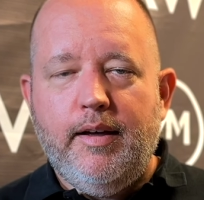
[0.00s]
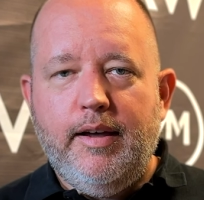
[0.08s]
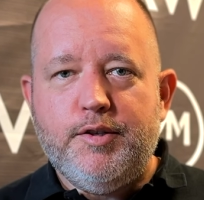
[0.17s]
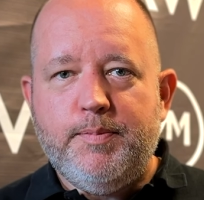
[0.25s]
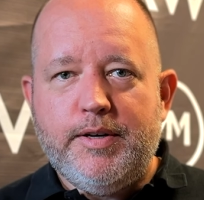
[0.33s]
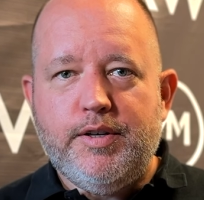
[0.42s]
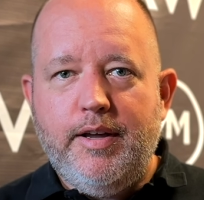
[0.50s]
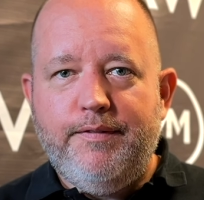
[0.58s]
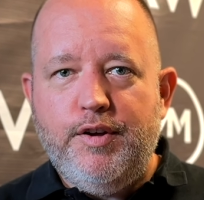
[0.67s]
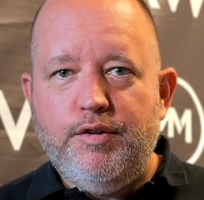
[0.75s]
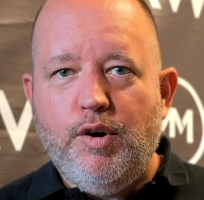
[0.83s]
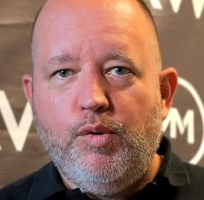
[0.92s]
especially
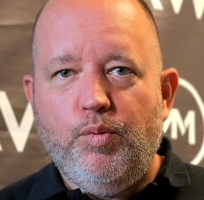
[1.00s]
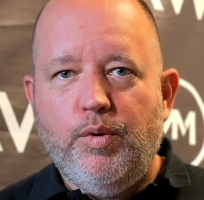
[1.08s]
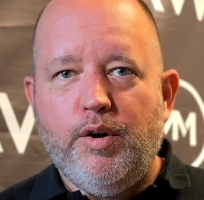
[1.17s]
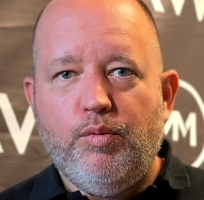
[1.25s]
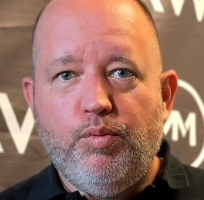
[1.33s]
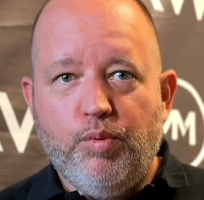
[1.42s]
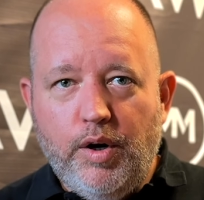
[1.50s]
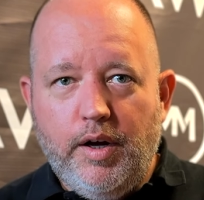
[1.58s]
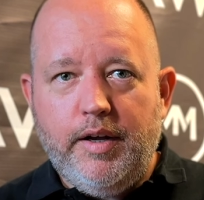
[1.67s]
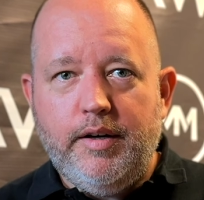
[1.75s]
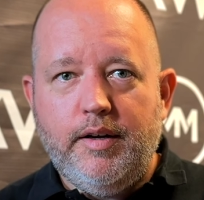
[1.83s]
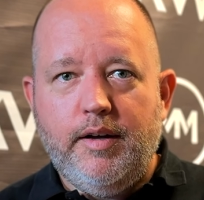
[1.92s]
if you don't want to
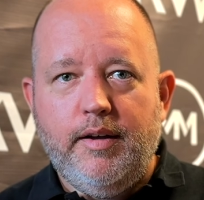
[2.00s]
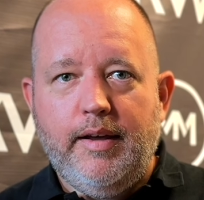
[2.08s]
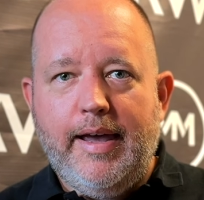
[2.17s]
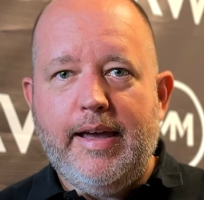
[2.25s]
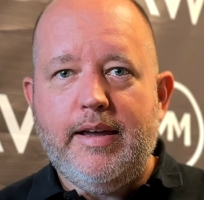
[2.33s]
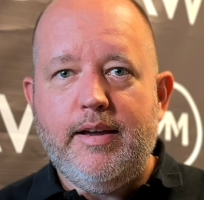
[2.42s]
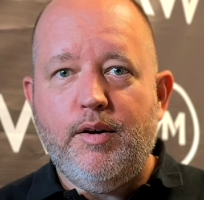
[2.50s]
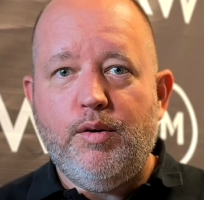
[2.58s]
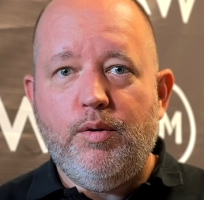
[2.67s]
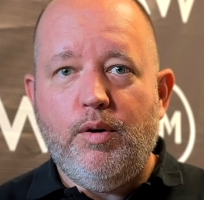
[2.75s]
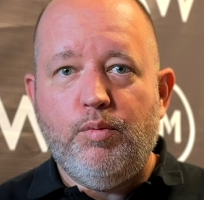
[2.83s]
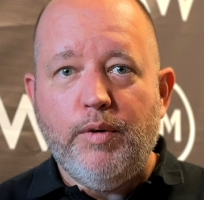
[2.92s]
run a
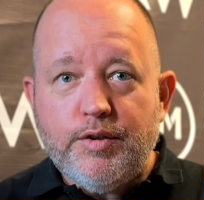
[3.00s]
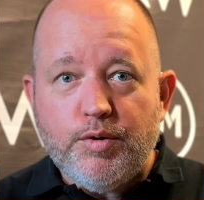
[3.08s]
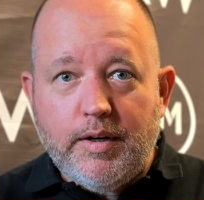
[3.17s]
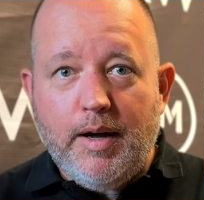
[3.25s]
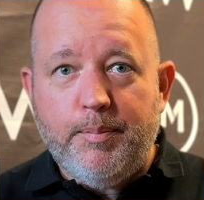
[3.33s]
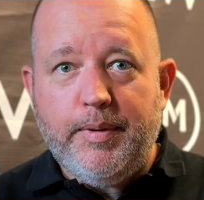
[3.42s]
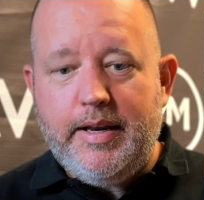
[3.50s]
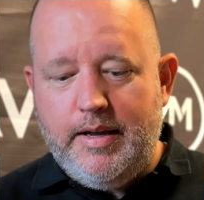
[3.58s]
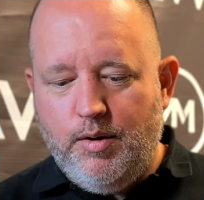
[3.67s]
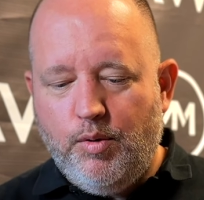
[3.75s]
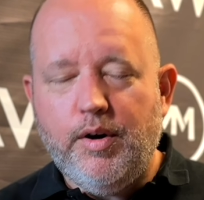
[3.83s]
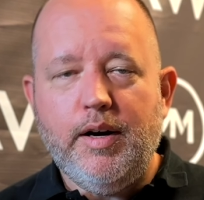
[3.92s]
rental company,
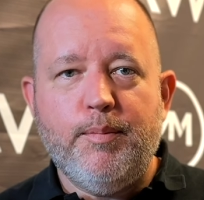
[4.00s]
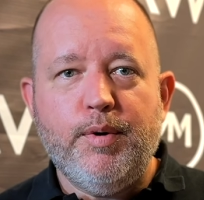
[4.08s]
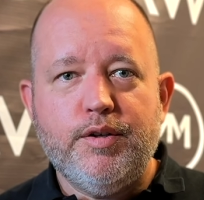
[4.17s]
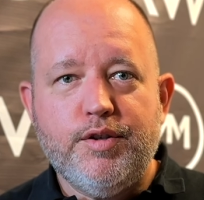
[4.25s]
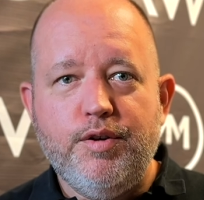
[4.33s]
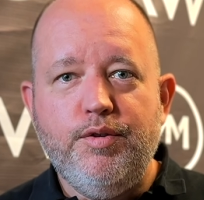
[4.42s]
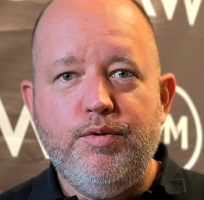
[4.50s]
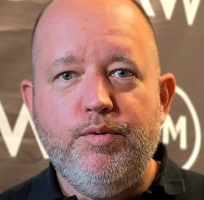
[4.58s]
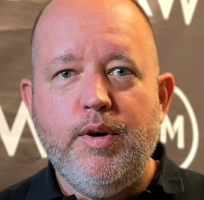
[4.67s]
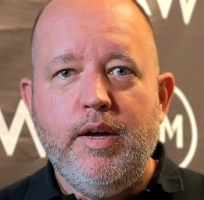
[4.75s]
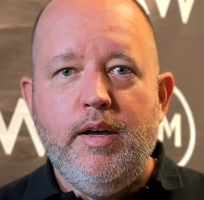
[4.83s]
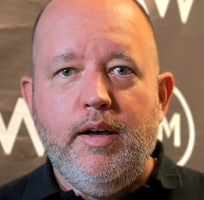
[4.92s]
or number
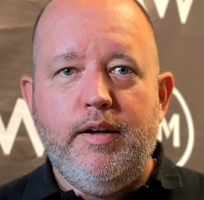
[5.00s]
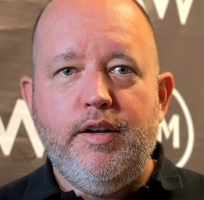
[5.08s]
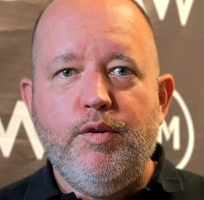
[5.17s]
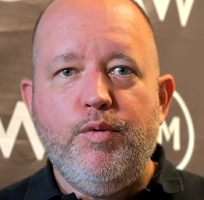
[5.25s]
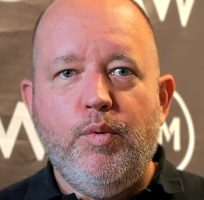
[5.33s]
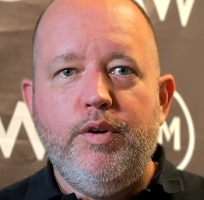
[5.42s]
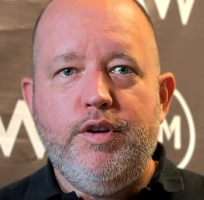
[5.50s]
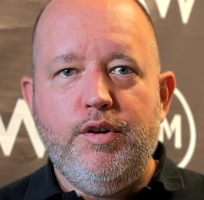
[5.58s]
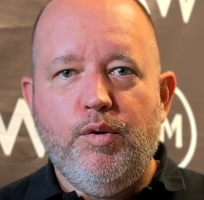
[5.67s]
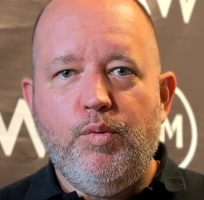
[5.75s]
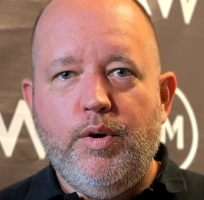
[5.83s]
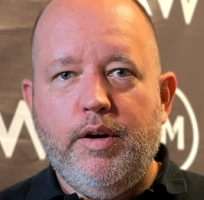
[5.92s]
two, you
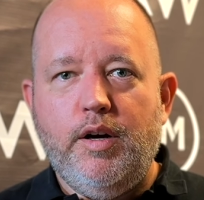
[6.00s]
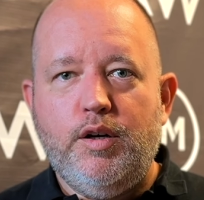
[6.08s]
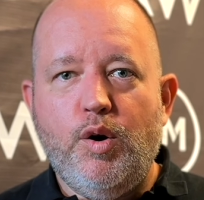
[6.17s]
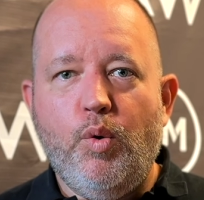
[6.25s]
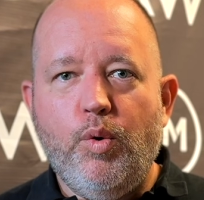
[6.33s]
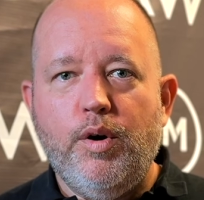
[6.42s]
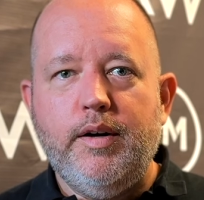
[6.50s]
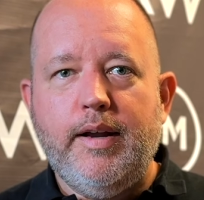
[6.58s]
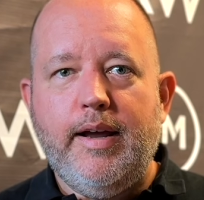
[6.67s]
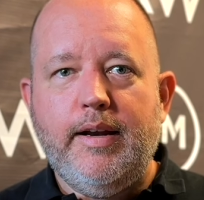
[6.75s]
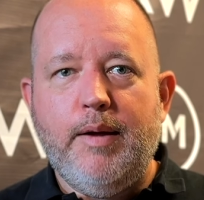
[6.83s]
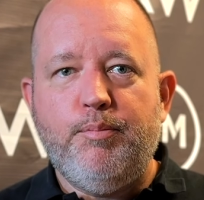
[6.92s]
don't want to
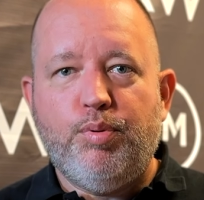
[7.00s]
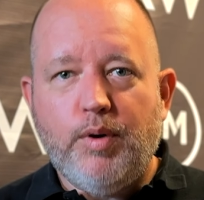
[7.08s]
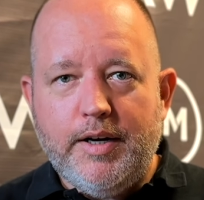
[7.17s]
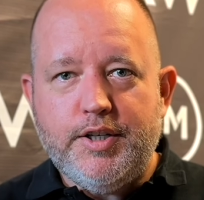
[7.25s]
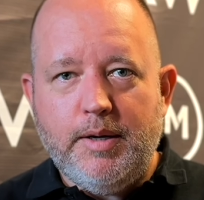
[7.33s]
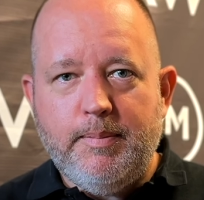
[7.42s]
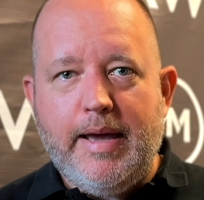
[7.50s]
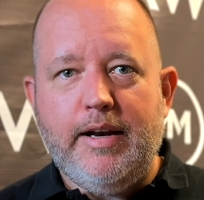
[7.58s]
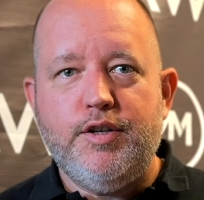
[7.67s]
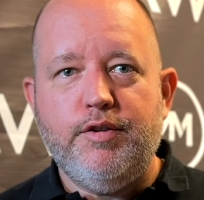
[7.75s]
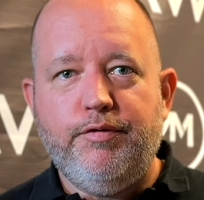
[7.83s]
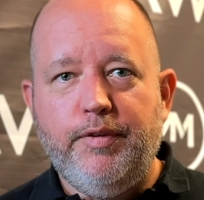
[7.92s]
coordinate and project
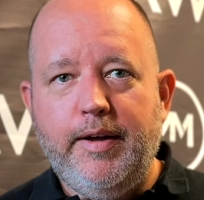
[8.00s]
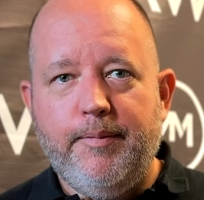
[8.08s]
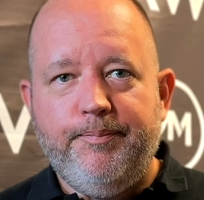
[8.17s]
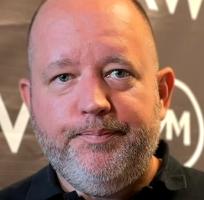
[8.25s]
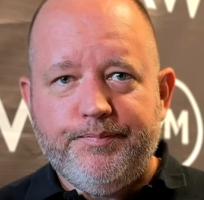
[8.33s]
manage a flip.